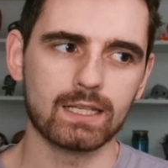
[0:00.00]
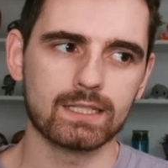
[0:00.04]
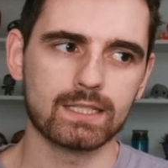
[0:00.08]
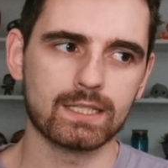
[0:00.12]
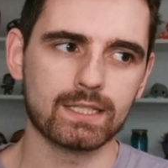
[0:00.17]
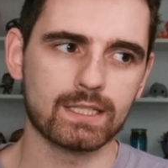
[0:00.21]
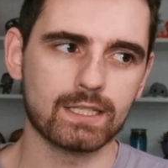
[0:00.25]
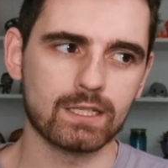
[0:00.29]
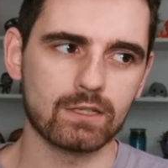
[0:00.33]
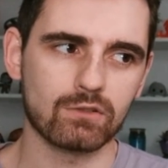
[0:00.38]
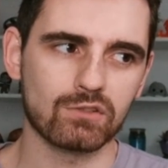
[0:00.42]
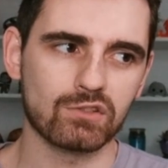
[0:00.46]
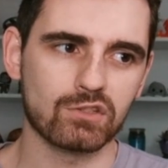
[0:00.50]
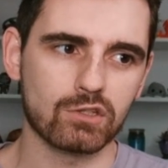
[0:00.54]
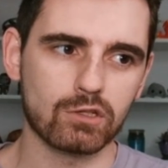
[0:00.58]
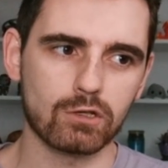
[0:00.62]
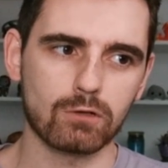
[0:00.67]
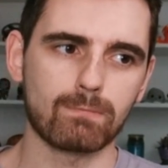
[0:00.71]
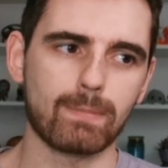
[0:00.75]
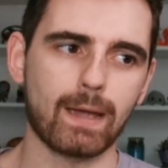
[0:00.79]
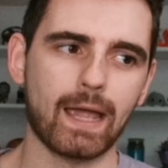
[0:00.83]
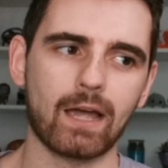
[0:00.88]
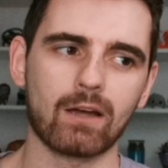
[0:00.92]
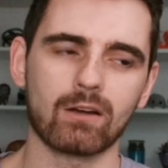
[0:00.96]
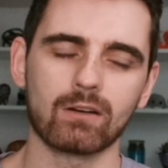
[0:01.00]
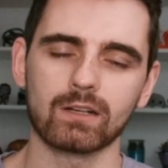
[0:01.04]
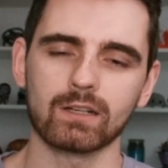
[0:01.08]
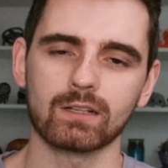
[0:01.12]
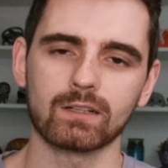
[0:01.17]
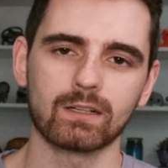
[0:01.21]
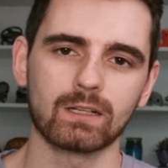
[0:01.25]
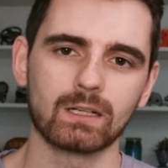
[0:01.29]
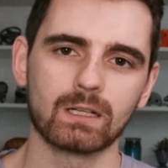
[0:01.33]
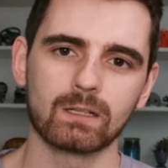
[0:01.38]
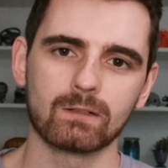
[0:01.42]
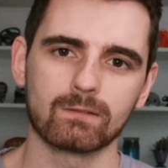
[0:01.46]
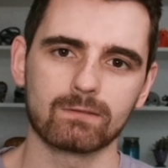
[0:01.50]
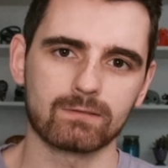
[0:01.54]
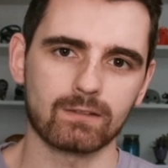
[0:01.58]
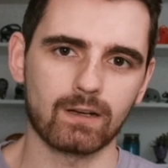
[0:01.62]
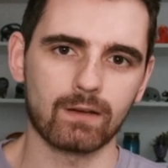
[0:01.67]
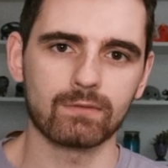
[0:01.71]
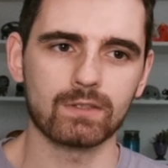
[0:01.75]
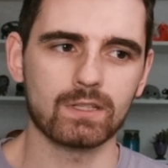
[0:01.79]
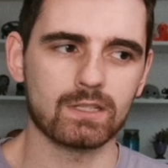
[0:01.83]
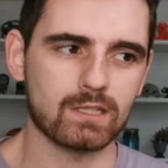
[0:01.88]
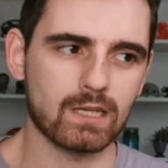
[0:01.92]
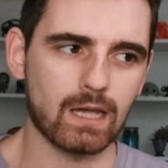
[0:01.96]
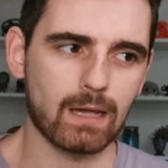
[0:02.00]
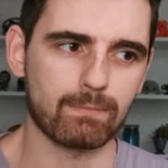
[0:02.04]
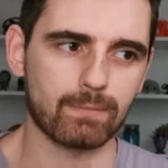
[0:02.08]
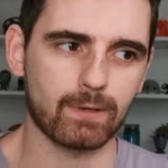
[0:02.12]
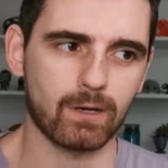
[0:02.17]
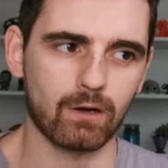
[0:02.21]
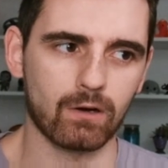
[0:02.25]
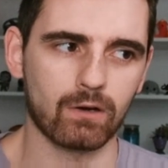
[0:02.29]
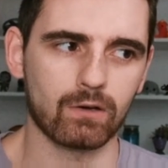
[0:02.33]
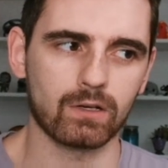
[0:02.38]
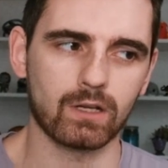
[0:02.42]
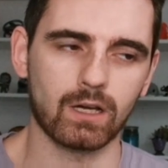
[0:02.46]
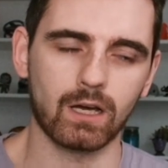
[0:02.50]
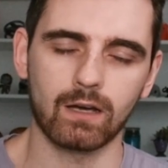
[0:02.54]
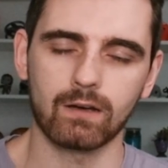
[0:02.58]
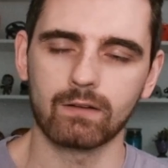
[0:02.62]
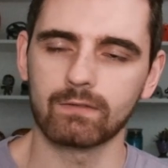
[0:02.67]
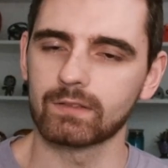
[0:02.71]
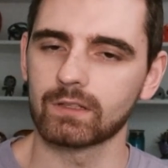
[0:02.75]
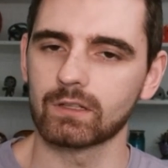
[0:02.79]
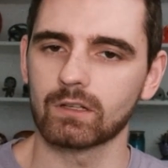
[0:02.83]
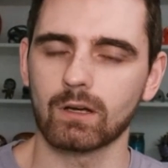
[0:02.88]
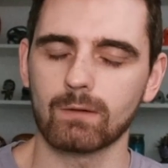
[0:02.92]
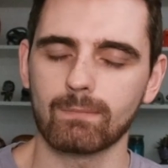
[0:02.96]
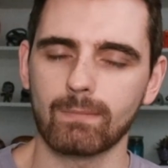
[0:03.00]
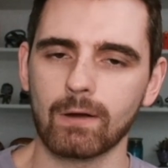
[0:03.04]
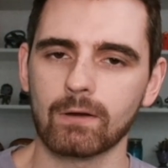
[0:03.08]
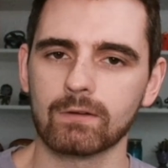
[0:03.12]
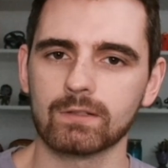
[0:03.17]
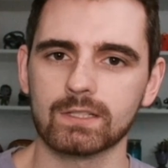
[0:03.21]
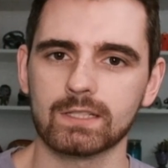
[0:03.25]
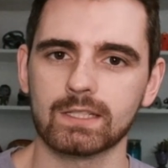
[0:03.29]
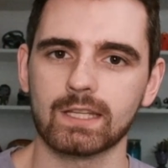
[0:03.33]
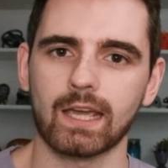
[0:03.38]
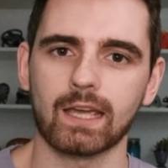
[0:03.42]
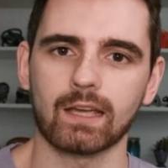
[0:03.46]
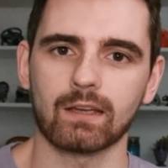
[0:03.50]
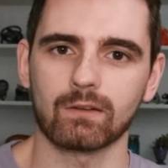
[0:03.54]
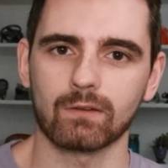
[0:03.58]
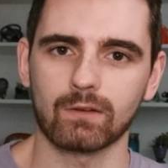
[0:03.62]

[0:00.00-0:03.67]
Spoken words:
steal 2 power from the top card of your opponent's deck.